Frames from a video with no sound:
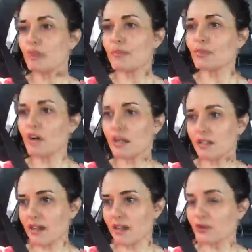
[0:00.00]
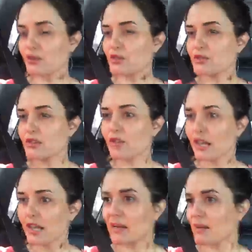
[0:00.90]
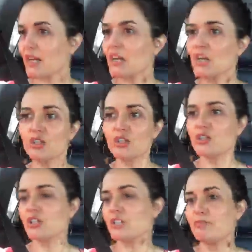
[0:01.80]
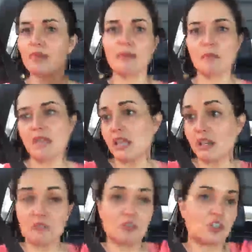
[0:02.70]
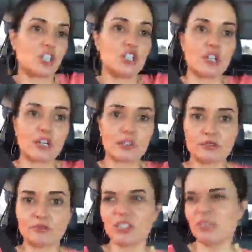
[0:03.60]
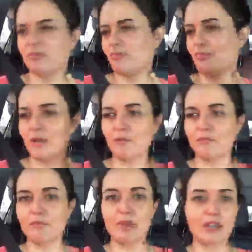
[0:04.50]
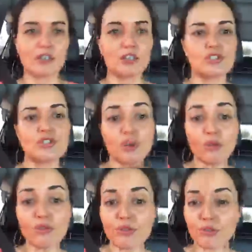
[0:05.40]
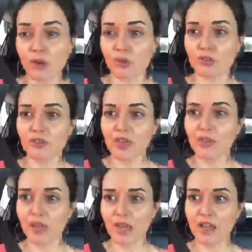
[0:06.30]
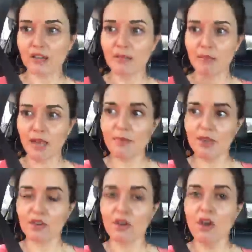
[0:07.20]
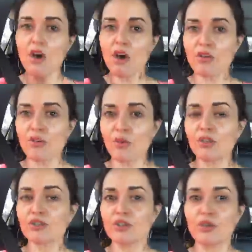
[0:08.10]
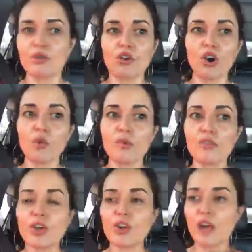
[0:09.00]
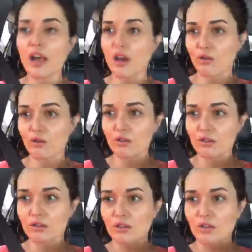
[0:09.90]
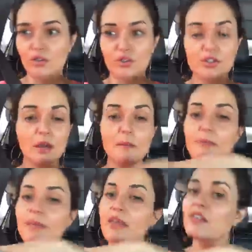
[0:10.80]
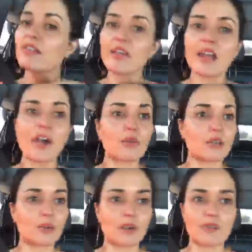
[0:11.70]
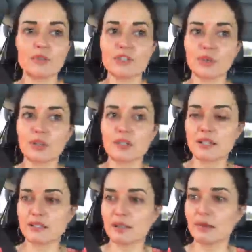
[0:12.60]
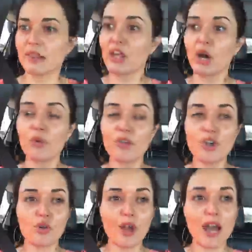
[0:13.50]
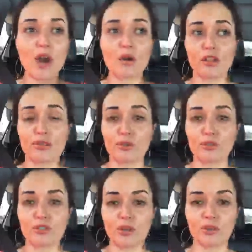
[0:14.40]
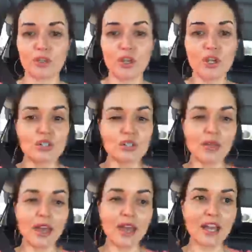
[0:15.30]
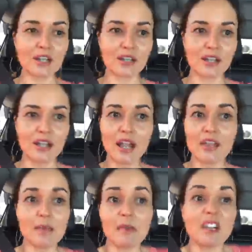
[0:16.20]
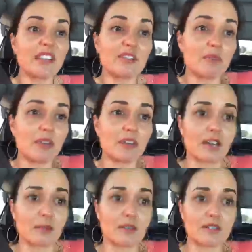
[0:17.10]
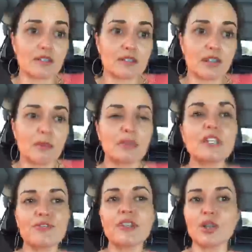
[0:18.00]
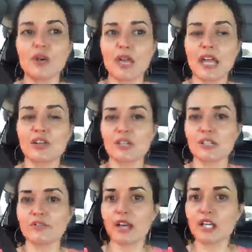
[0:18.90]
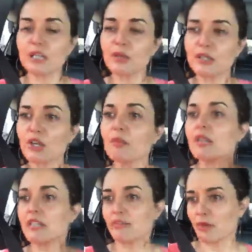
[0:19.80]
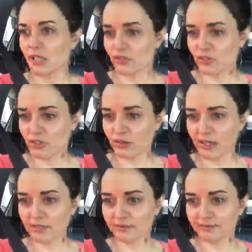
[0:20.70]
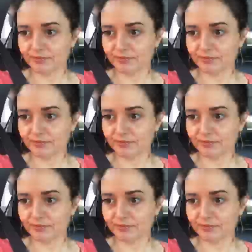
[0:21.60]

are people online who are using their anonymity to just be mean, just in general. Just be mean. Stone throwers, on the other hand, in my opinion, are the ones who go with the crowd. There's some big thing going on where everyone's criticizing somebody. They go with the crowd and throw stones. So that actually, and they might not even be anonymous, but they feel okay and justified in doing so because everyone else is doing it.